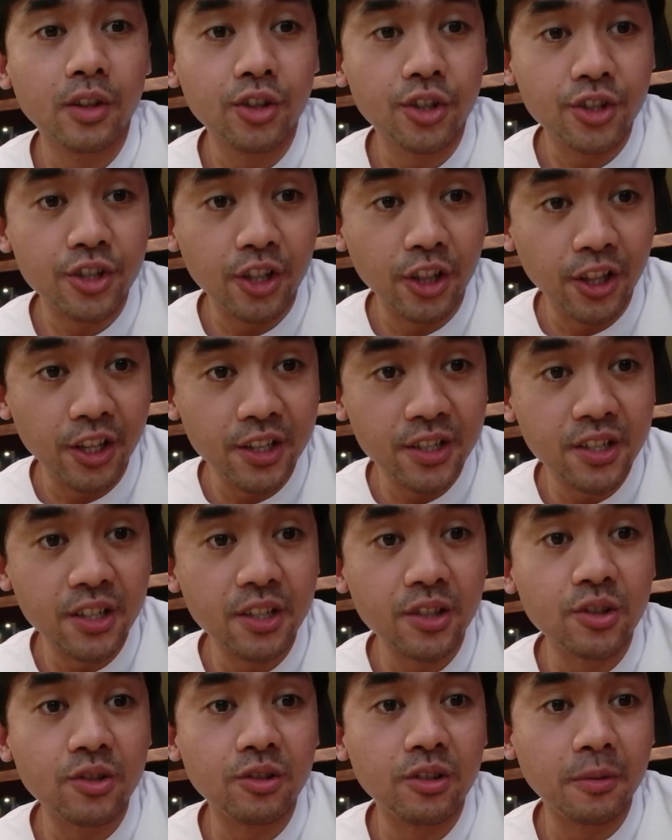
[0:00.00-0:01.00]
just
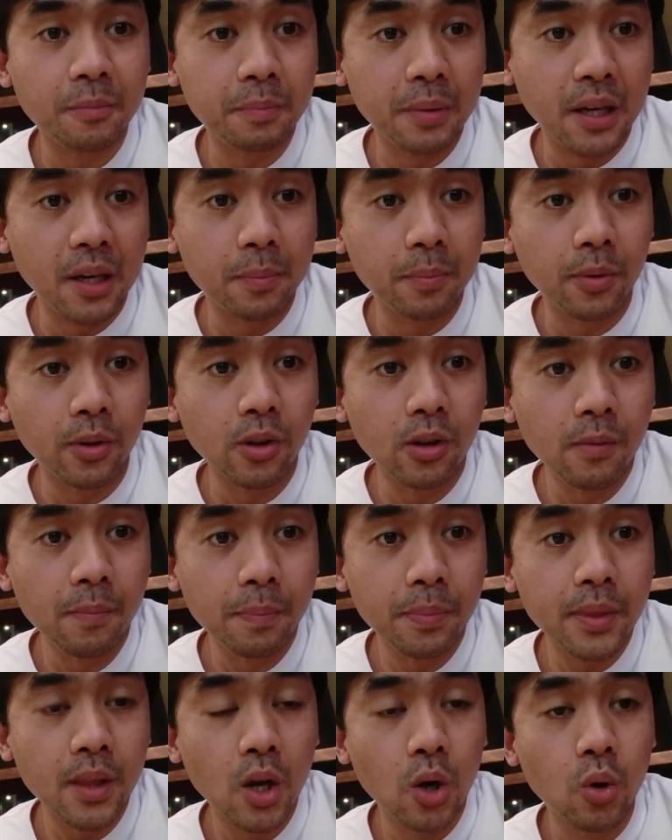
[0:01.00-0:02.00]
listen to the people
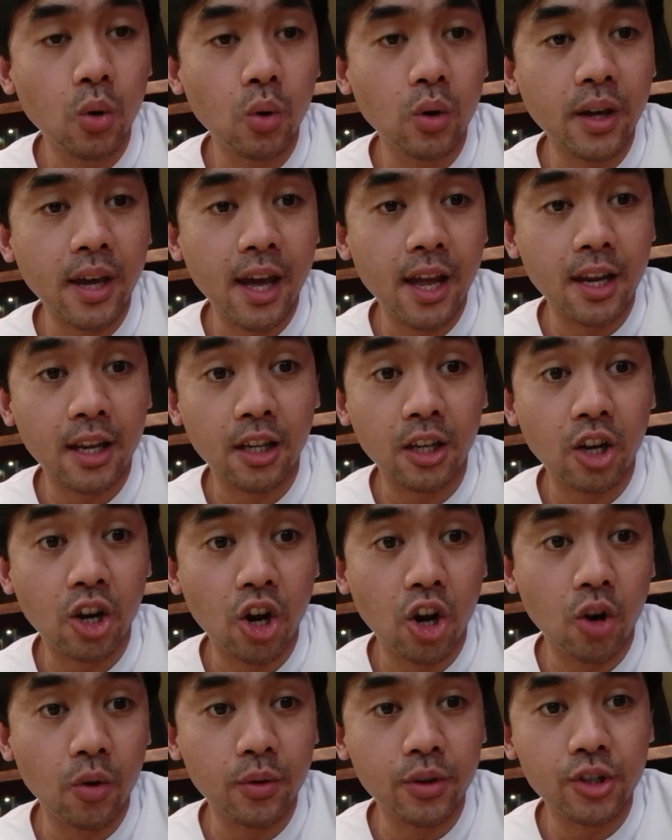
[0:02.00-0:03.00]
who can
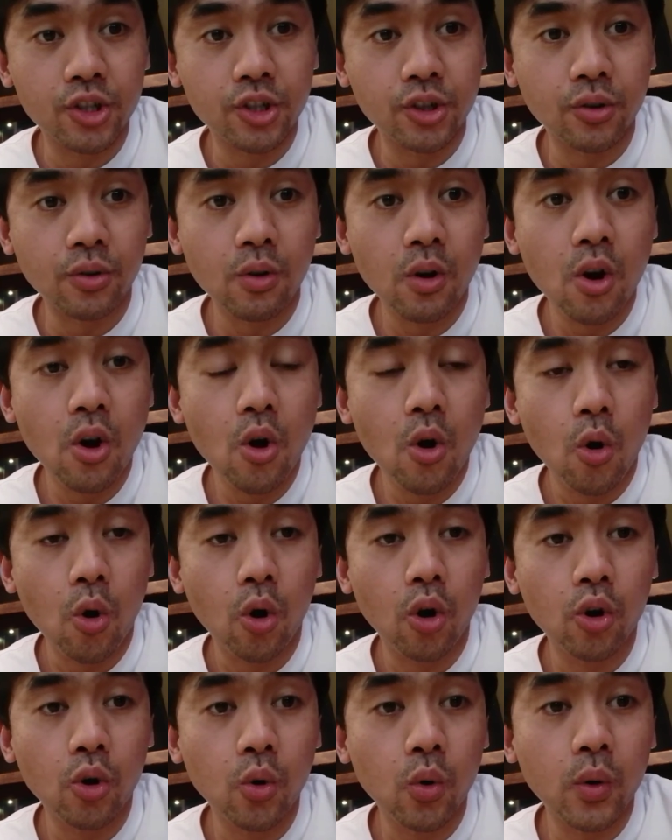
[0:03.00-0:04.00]
encourage you
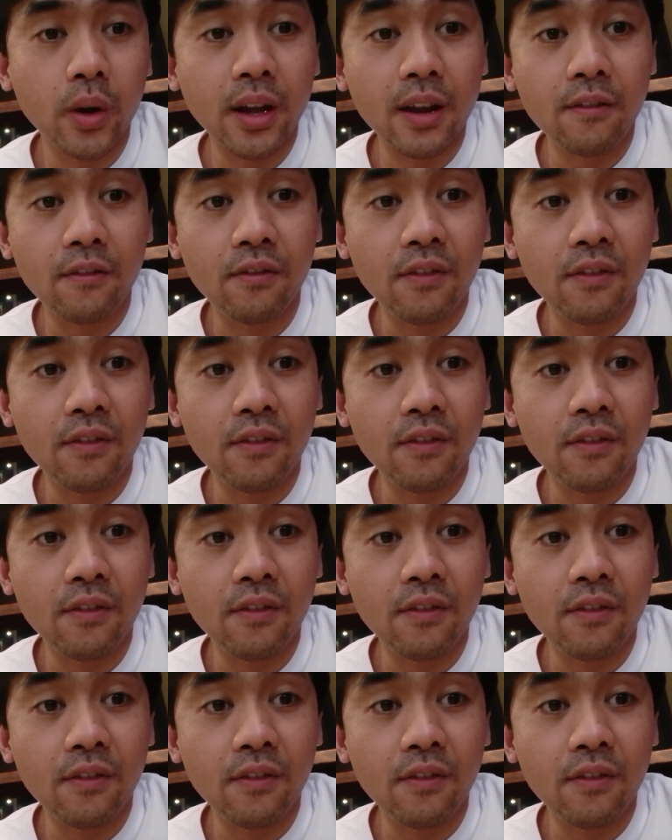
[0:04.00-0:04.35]
or who can